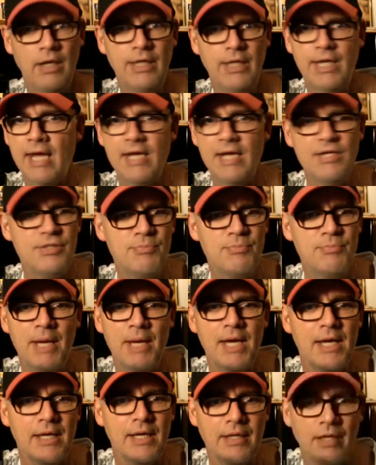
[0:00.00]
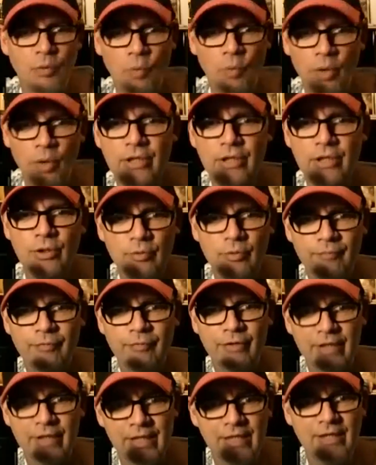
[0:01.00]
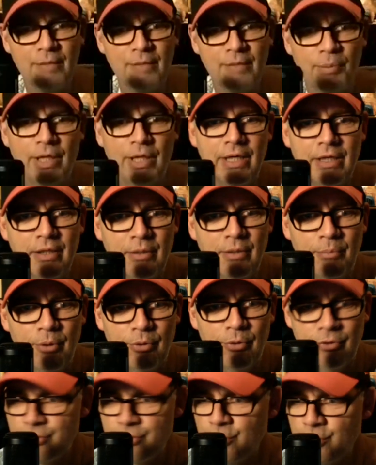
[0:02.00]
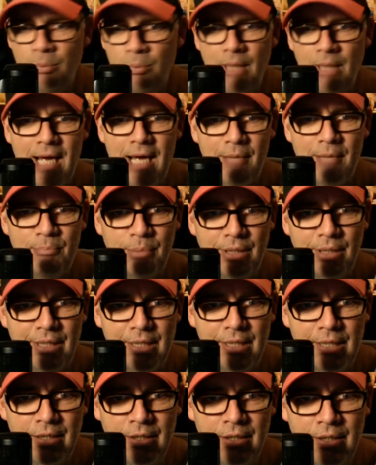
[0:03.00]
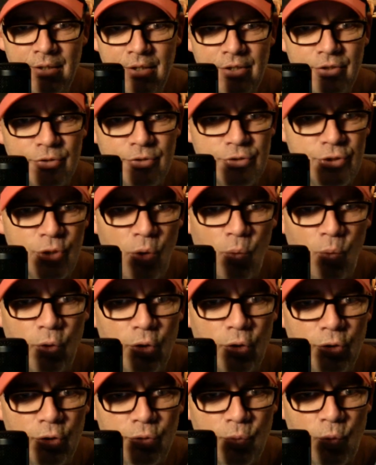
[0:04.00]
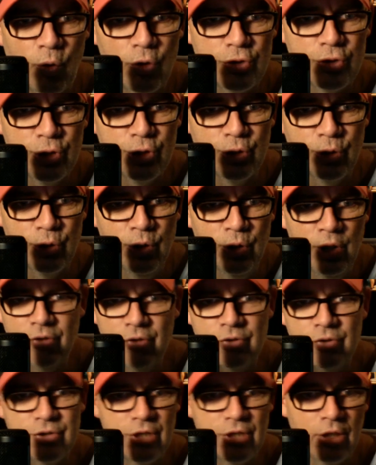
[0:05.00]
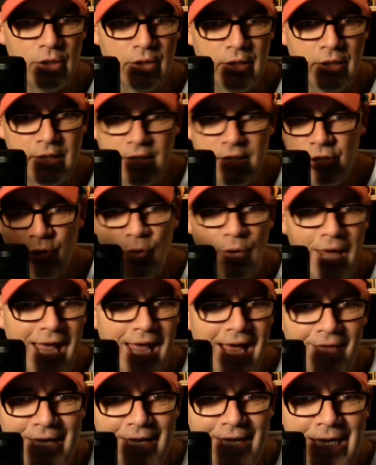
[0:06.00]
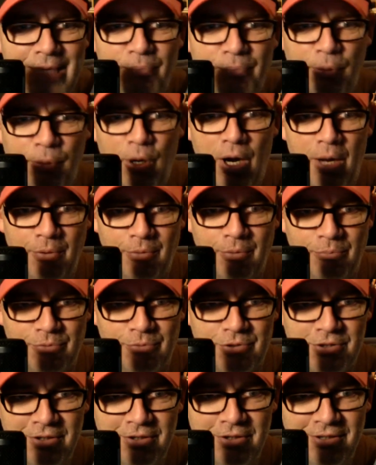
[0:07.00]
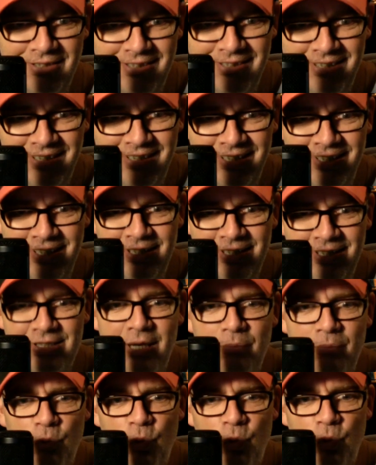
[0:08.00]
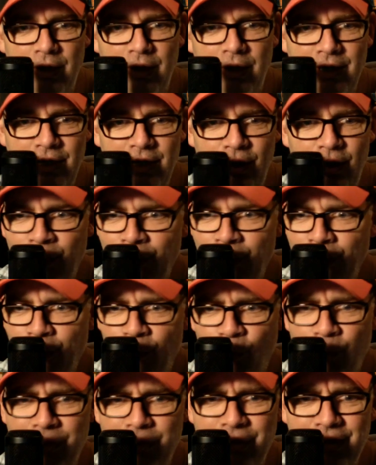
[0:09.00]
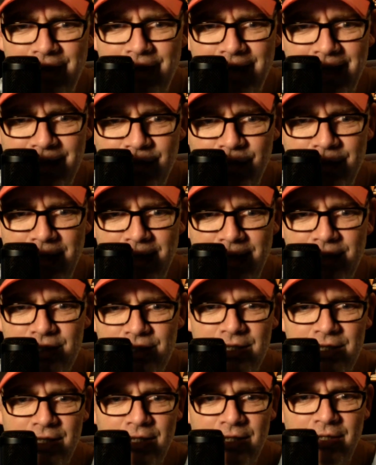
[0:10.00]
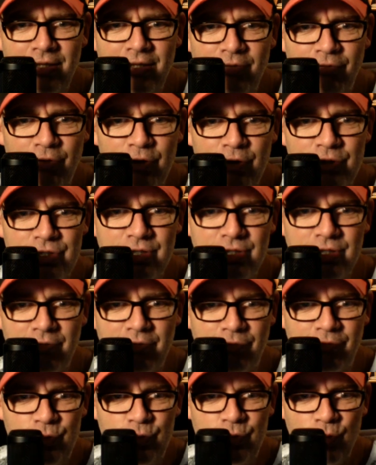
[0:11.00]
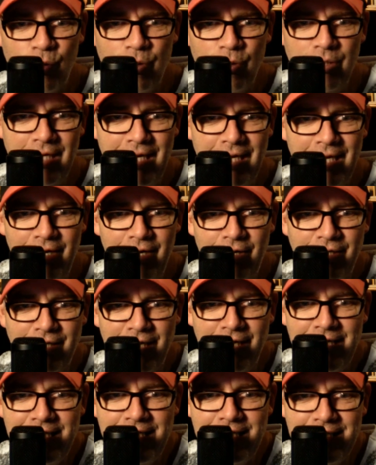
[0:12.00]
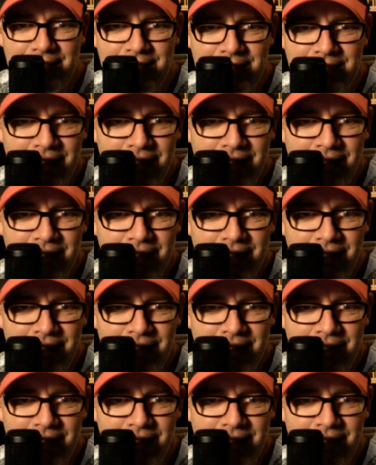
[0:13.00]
Case made. What are you freaking complaining about? There's no mm-hmm. Black Plague. There's no World War II. There's not, like, you don't have any problems. Mm-hmm. Except where you know, where you can get your next version of Jordan Air Nikes.